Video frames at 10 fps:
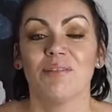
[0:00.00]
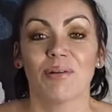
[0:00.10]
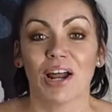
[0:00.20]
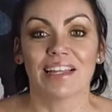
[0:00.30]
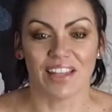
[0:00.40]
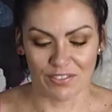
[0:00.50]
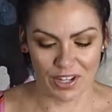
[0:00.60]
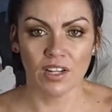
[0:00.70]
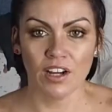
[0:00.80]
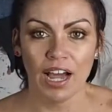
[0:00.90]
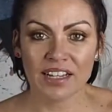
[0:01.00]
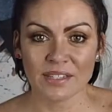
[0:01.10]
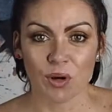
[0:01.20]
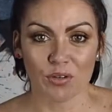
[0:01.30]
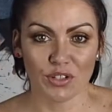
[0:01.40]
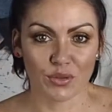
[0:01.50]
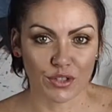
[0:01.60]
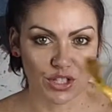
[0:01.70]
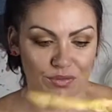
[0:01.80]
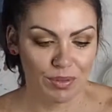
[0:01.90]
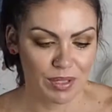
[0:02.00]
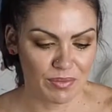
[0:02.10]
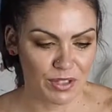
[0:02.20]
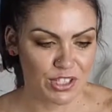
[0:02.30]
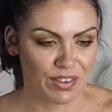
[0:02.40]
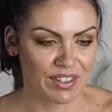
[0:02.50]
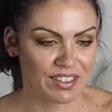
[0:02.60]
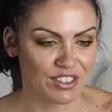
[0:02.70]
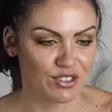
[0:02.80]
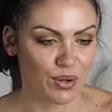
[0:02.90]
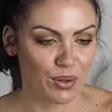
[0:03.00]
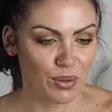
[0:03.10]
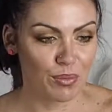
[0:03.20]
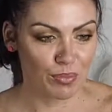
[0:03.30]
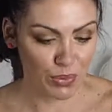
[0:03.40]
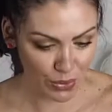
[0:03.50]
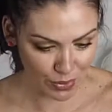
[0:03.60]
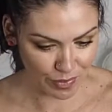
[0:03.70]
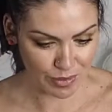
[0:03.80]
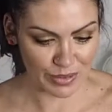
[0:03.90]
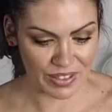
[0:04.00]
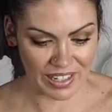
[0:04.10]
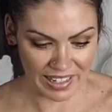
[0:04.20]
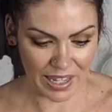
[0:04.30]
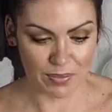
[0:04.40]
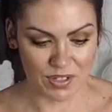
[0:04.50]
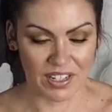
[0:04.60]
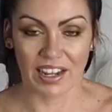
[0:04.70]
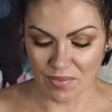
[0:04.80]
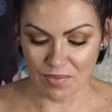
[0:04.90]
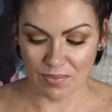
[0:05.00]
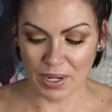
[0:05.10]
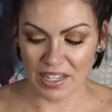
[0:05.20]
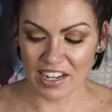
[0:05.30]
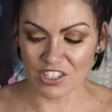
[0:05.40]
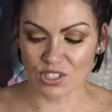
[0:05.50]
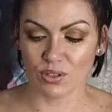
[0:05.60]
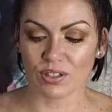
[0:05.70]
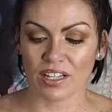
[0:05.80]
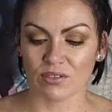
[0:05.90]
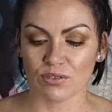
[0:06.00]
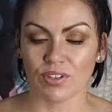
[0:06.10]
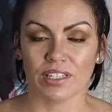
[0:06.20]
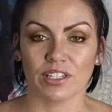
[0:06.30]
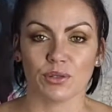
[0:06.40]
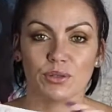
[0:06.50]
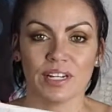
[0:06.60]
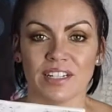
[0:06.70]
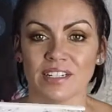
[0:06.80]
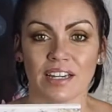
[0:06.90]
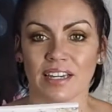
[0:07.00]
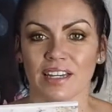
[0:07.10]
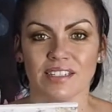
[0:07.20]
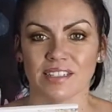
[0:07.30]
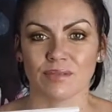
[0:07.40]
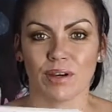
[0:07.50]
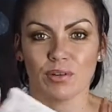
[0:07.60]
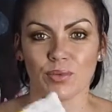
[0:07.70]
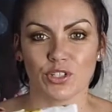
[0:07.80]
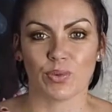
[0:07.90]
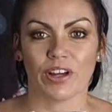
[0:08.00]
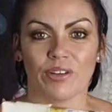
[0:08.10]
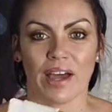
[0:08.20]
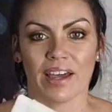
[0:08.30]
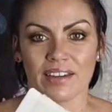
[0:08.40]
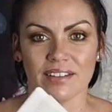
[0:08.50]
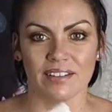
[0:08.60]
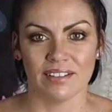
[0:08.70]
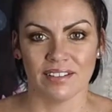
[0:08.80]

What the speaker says: but I love it. I had some old Gucci ribbon, which I think is so beautiful that I kept it. But yeah, I just thought that looked really cool. And again, it doesn't matter which way you hang it.